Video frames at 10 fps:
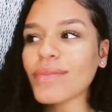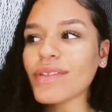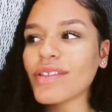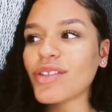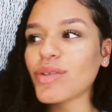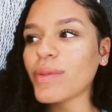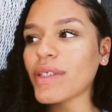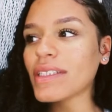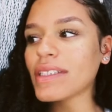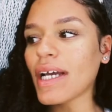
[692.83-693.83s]
super
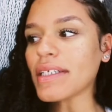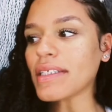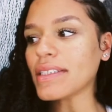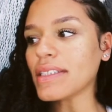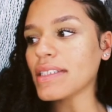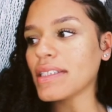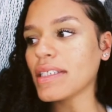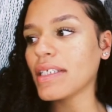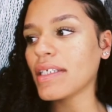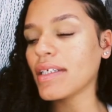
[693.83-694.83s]
excited to
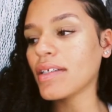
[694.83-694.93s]
see